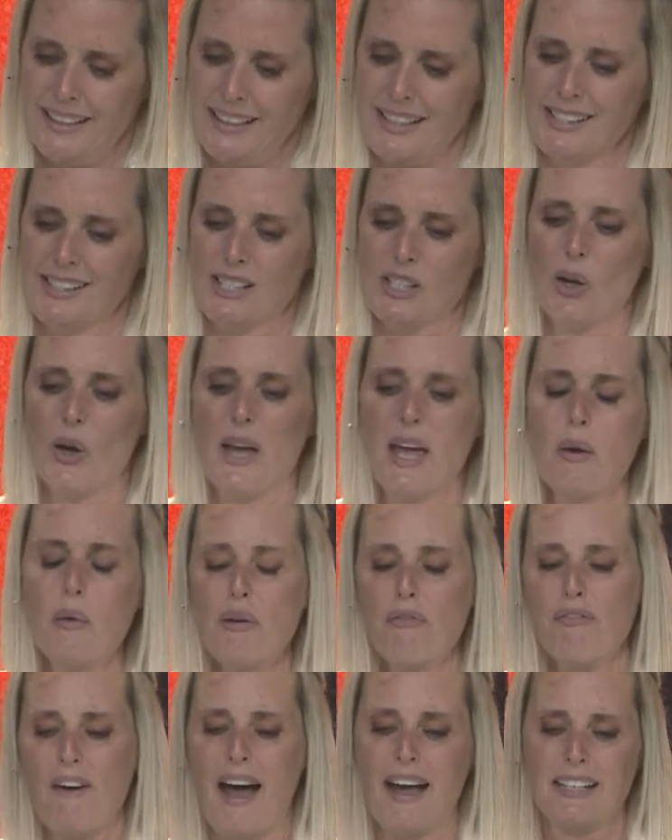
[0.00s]
And so here
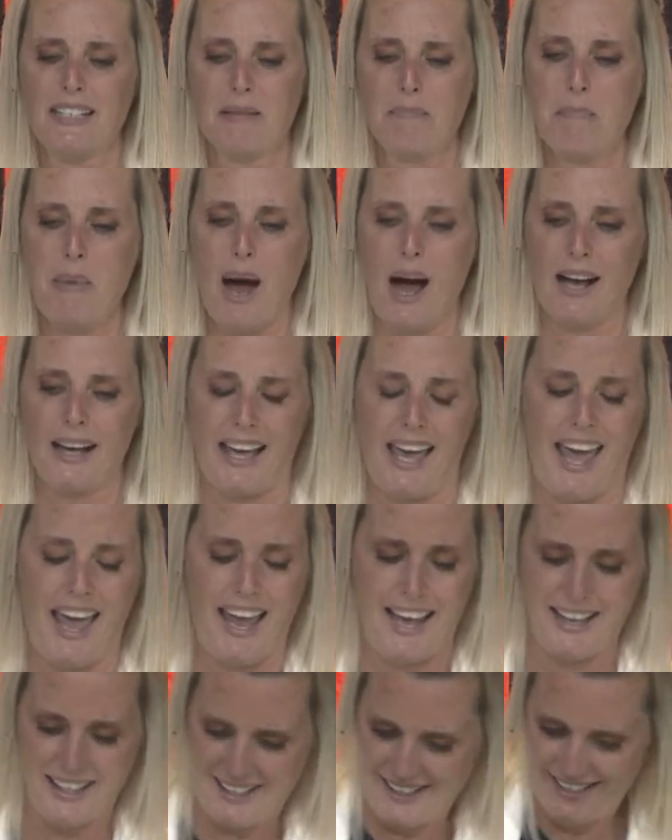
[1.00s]
we find in Mark
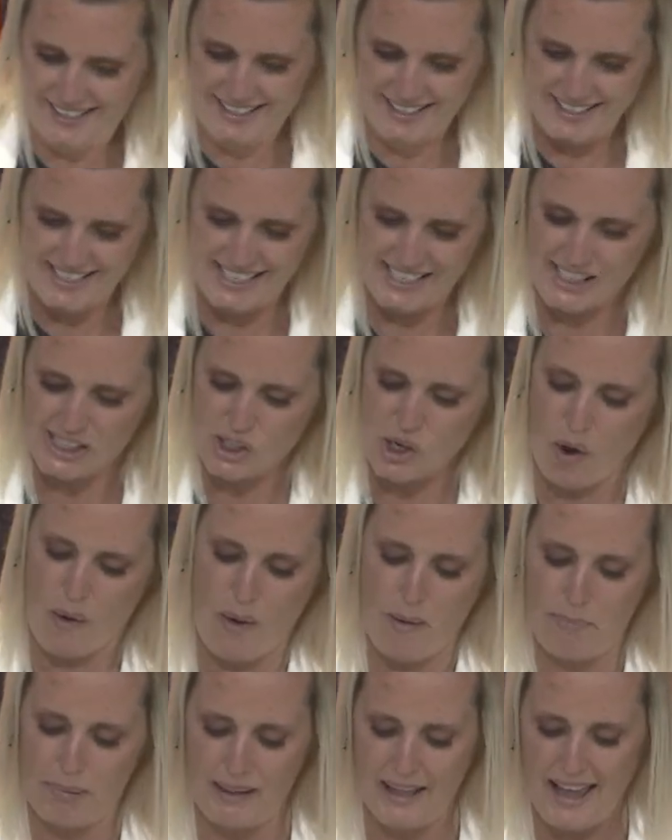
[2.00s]
8, this
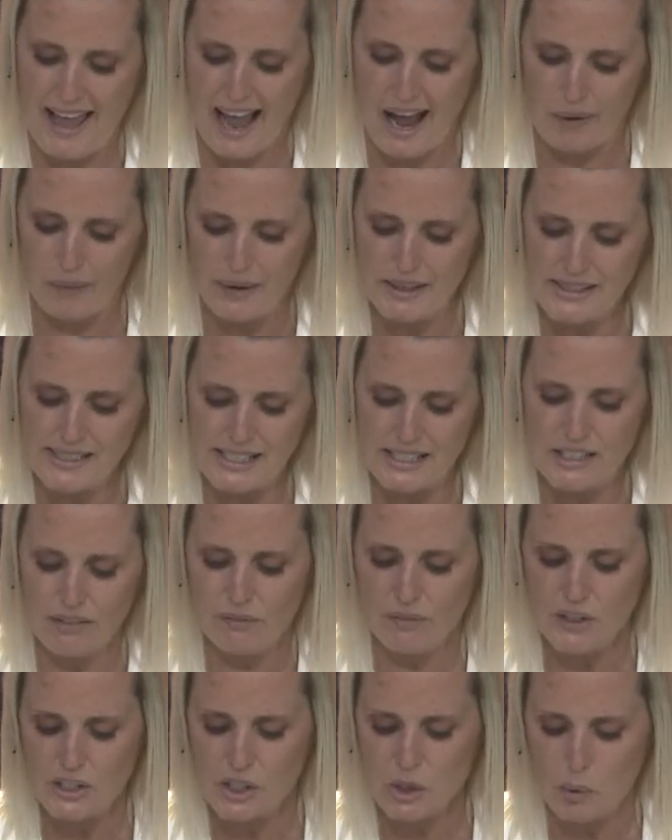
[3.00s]
story play out. It says
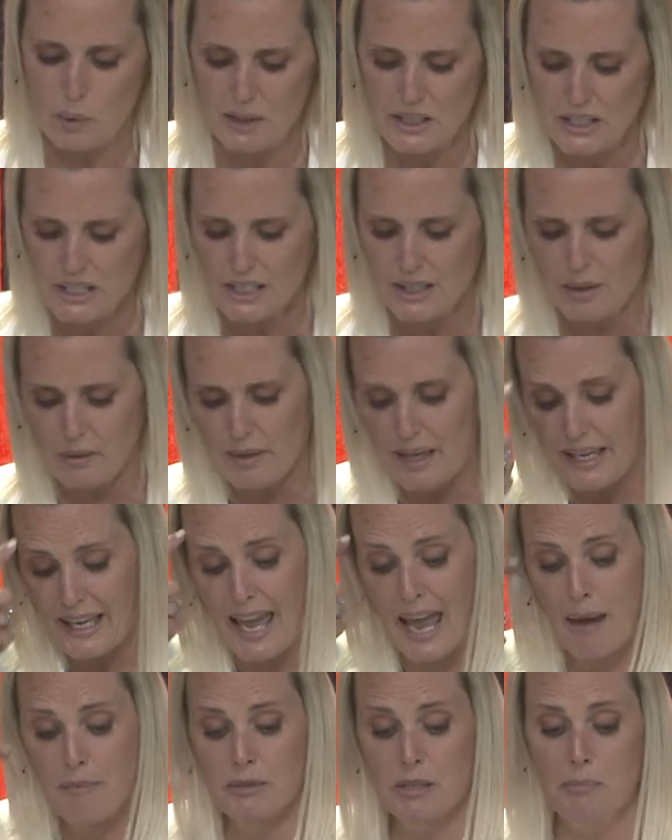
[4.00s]
in verse 22, they
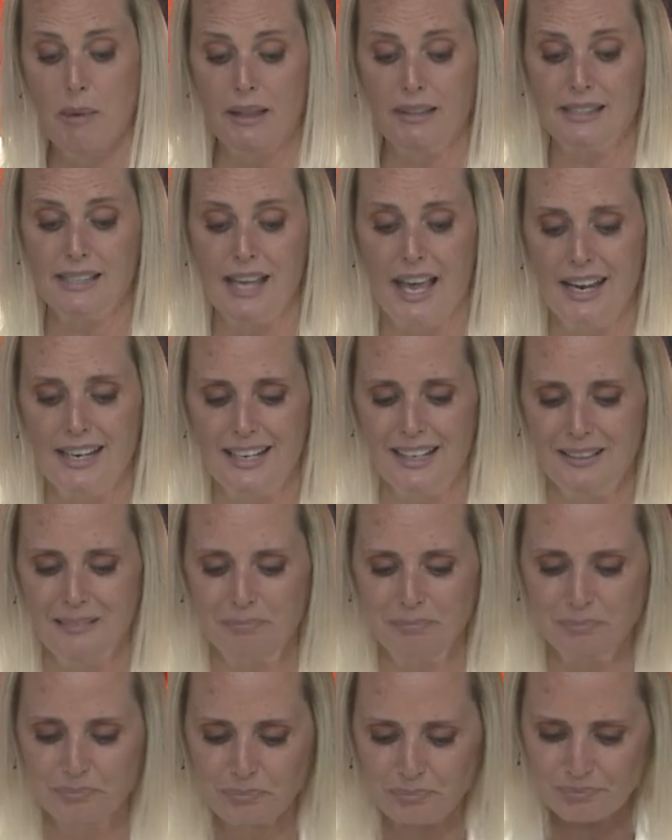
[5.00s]
came to Bethsaida
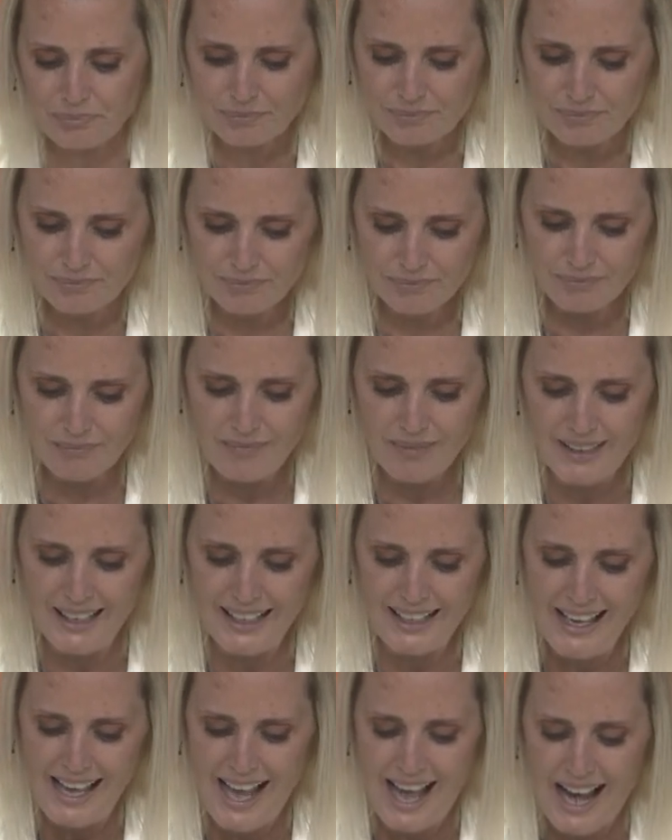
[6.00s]

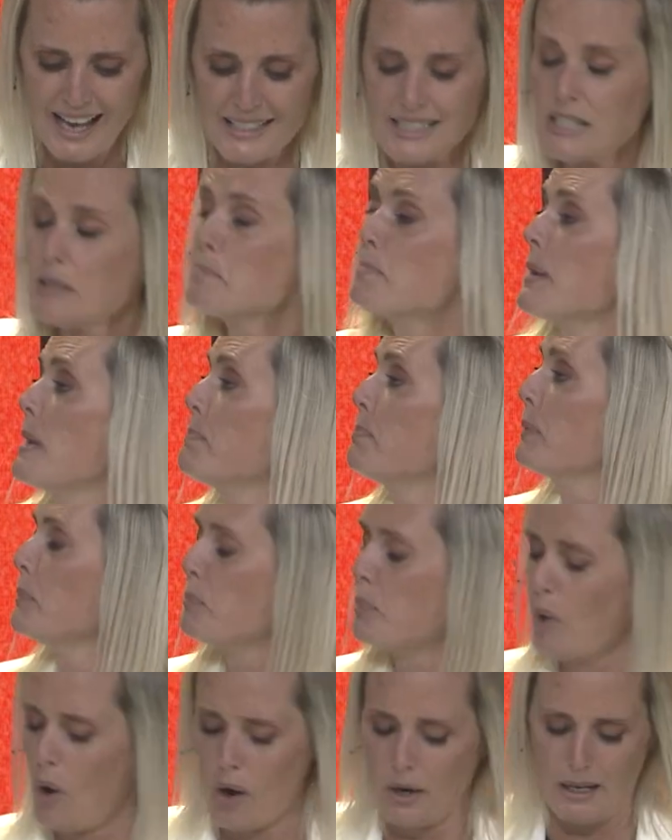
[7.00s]
and some people
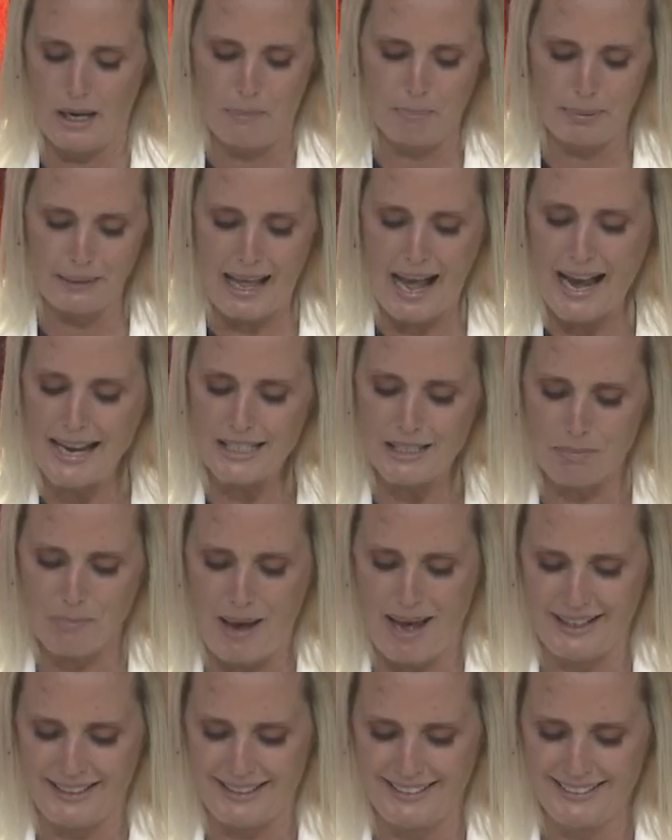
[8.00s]
brought a blind
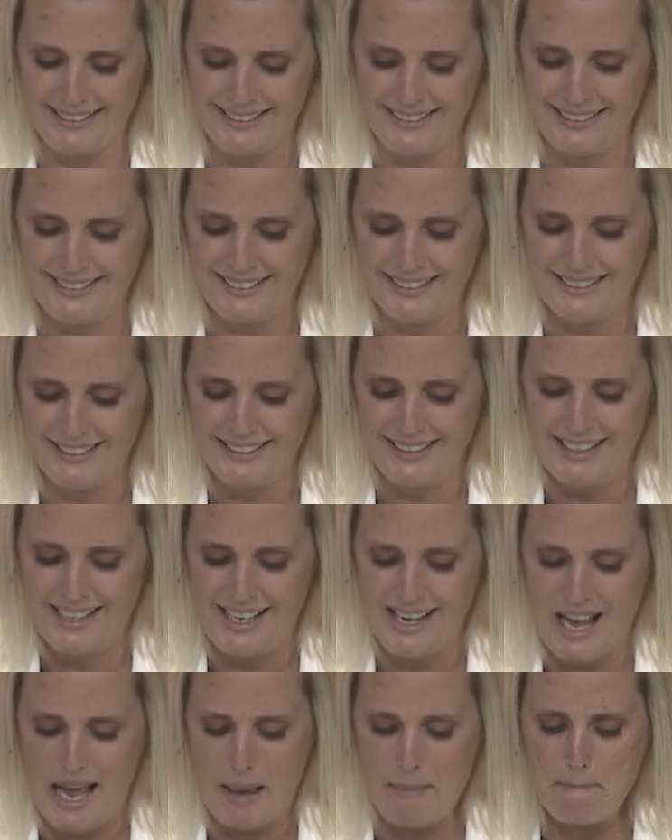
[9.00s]
man
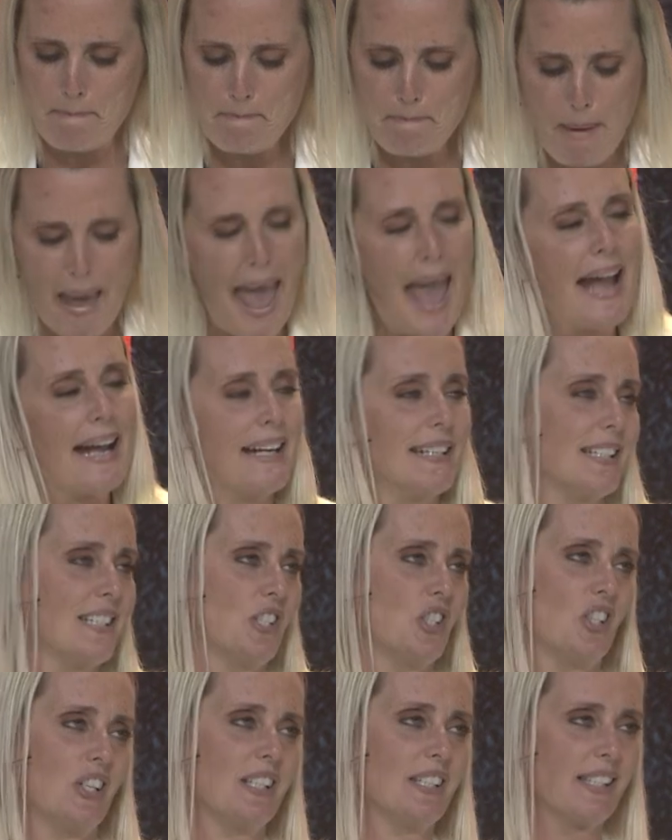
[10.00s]
and
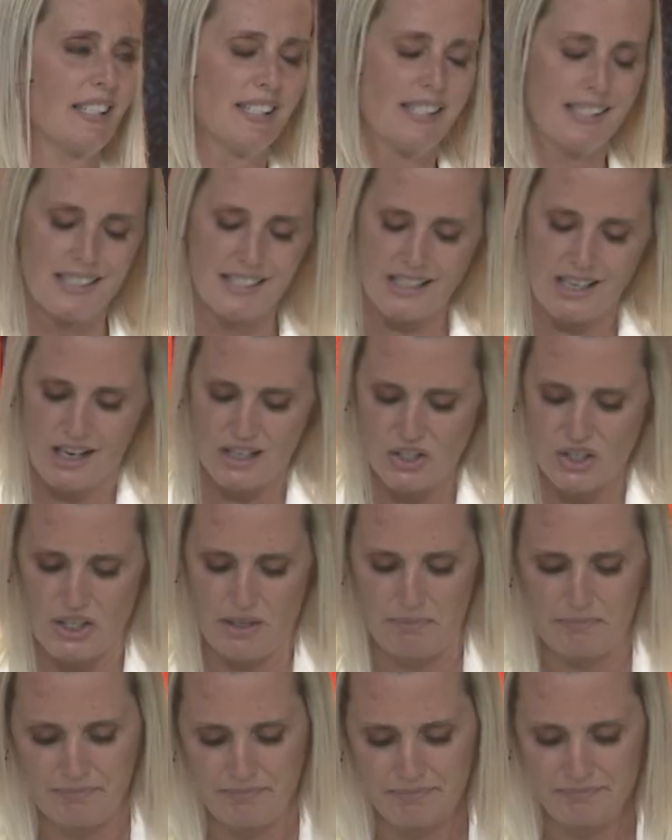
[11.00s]
begged Jesus to touch him.